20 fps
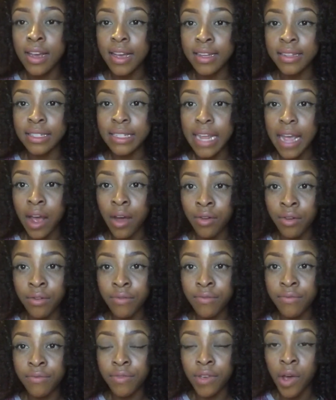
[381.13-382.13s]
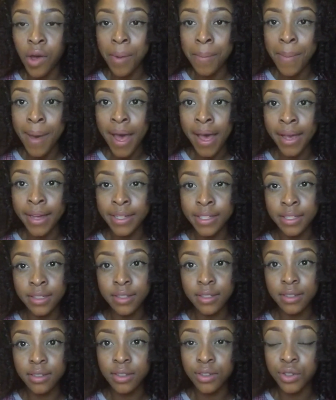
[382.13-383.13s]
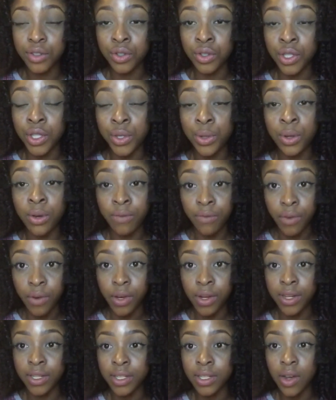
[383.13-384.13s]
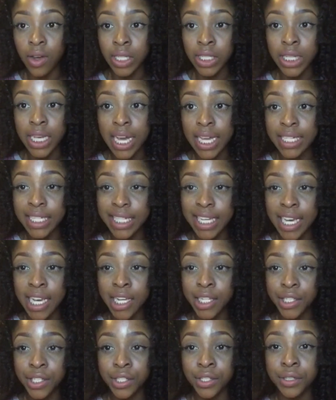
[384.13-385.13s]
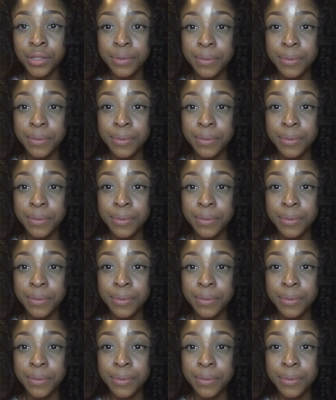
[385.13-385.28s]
and out of your mind so you can focus on your education.